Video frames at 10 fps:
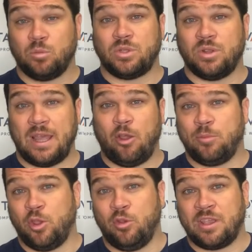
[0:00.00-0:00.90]
which will
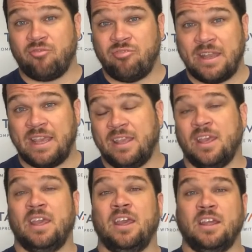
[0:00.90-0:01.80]
help you get ready
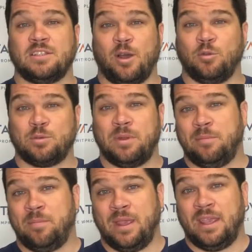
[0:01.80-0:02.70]
to
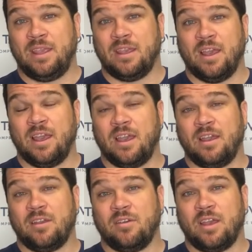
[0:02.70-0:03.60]
ultimately be uh,
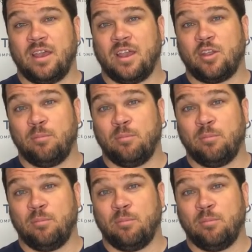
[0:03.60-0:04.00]
uh,